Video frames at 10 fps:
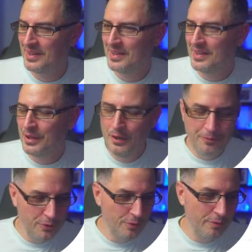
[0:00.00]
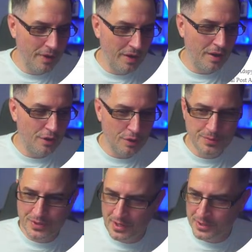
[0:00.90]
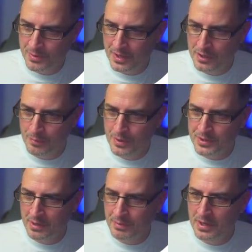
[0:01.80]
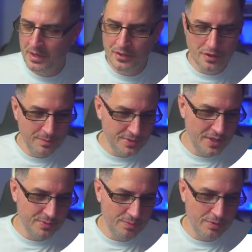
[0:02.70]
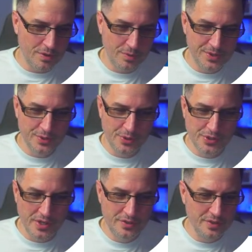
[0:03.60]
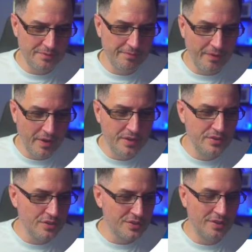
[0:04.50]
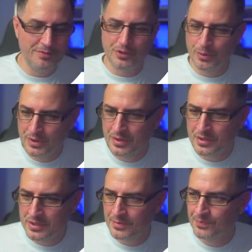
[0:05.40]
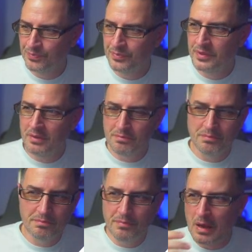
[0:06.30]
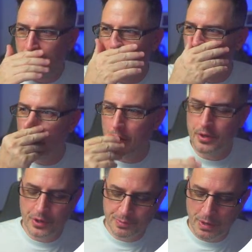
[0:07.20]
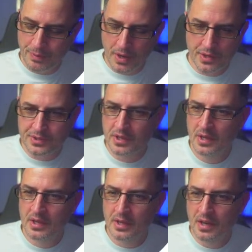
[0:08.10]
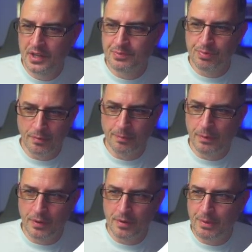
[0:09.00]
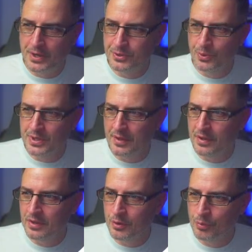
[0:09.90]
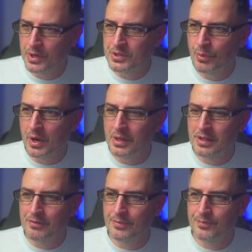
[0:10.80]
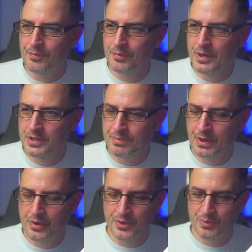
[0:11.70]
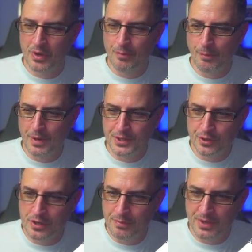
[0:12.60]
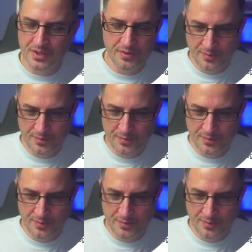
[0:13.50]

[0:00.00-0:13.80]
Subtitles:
If you are obsessed with e-commerce like me and you're obsessed with product research and you just find yourself doing this, then maybe you want to use PiPi ads. It is probably one of the better tools out there. The reason why I love it is because when I'm on my stream, it doesn't